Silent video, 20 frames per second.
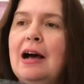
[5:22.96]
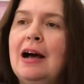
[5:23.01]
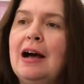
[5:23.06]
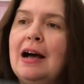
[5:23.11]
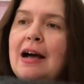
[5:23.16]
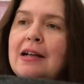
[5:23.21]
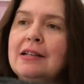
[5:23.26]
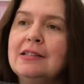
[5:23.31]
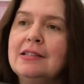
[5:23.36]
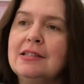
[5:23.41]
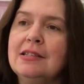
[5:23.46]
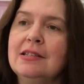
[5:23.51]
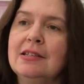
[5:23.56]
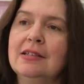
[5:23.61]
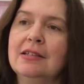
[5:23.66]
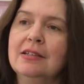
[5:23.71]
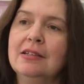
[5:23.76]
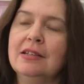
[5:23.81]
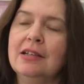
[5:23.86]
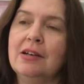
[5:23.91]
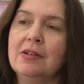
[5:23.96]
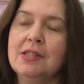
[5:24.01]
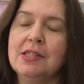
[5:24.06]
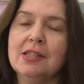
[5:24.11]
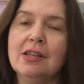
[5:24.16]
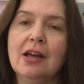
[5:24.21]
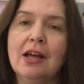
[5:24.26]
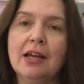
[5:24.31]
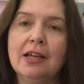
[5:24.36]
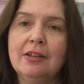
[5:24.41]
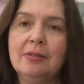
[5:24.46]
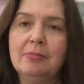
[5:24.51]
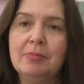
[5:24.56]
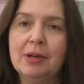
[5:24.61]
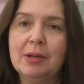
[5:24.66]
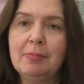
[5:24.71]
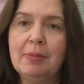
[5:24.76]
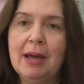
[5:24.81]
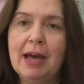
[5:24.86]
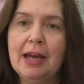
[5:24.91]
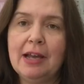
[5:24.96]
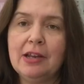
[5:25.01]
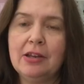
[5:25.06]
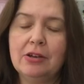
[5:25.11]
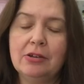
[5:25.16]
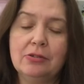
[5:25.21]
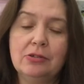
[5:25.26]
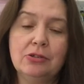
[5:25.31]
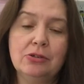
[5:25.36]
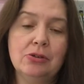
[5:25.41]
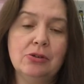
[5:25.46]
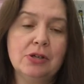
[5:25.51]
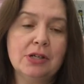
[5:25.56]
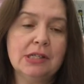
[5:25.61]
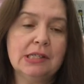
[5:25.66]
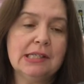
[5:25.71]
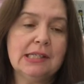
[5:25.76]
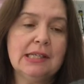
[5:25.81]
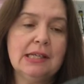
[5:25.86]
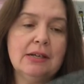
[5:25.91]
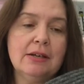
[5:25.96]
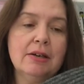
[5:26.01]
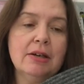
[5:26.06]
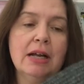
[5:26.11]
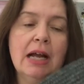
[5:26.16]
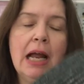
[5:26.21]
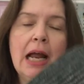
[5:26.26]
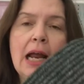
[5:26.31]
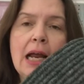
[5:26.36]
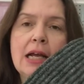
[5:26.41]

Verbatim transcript: at outside my patio doors here,